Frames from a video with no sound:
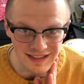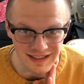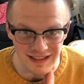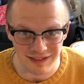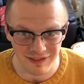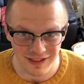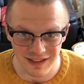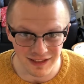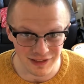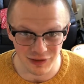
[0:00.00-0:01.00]
to get
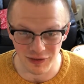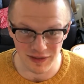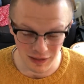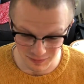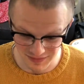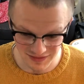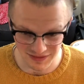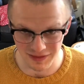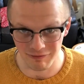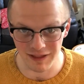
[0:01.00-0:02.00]
really, truly
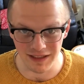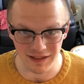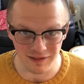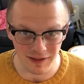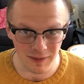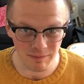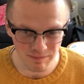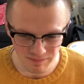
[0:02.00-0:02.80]
competent at reading, right?